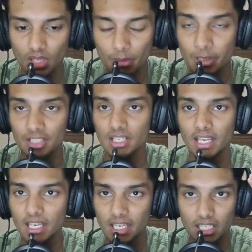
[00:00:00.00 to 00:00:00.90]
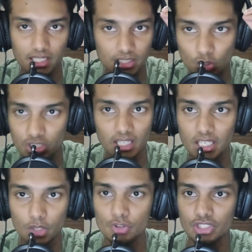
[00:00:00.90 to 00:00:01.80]
because those are the
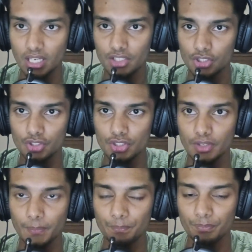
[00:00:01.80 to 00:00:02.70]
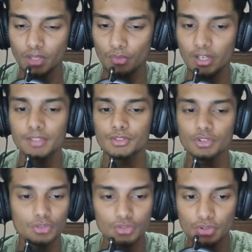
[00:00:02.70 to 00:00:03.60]
huge sections, right? So
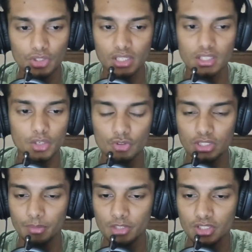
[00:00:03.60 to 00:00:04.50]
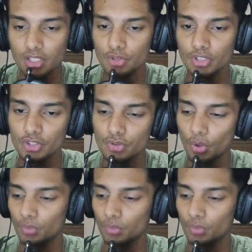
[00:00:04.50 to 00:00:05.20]
those are the huge subjects that you need to know.